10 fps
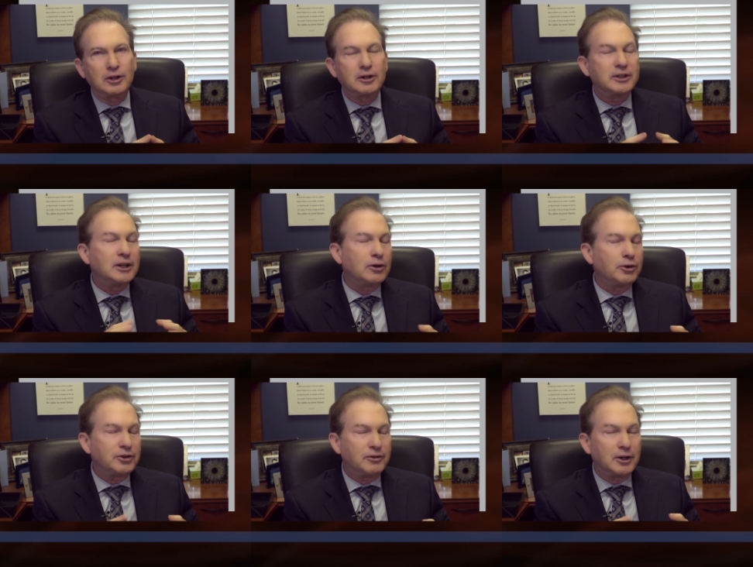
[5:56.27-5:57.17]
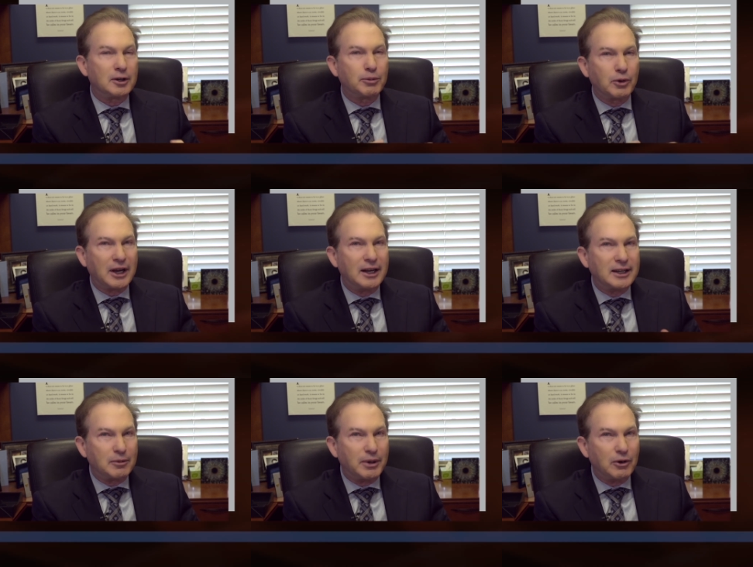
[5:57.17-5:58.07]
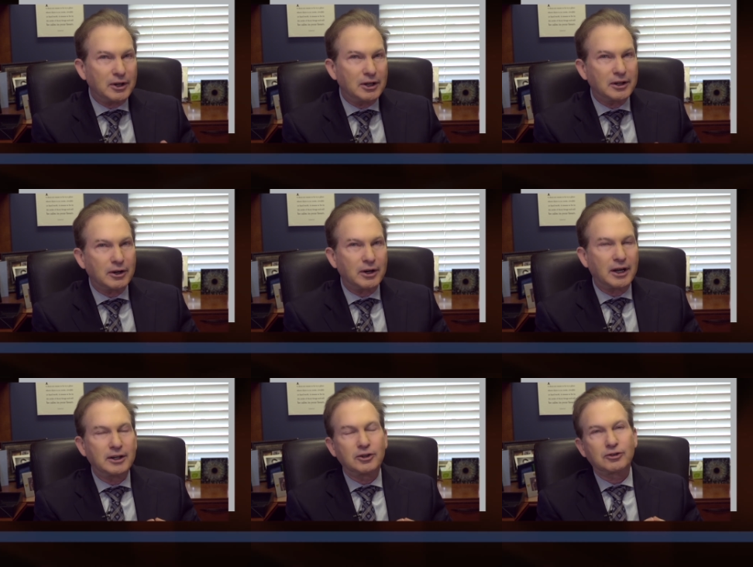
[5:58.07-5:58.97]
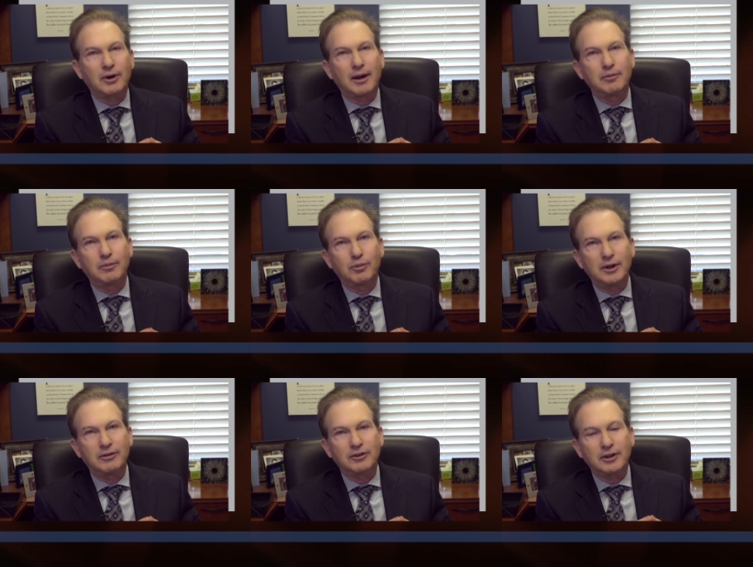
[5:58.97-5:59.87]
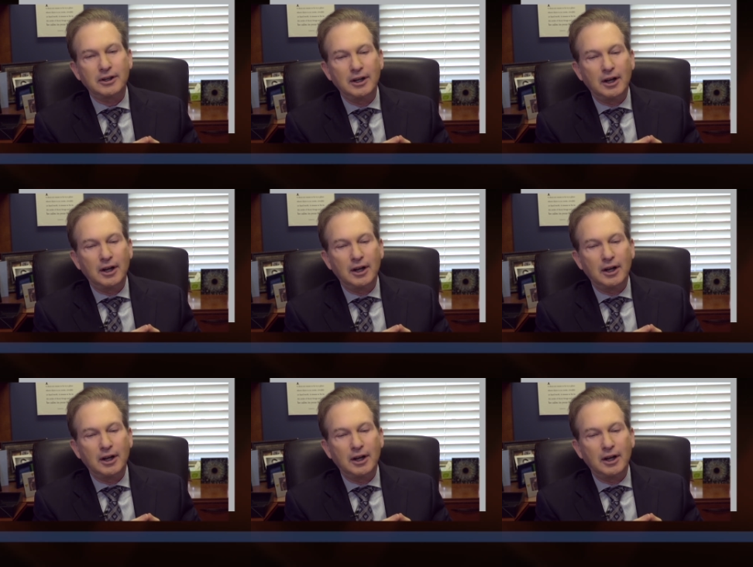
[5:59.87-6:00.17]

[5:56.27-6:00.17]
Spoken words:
little needle holes have filled up okay in that perineal area I described previously.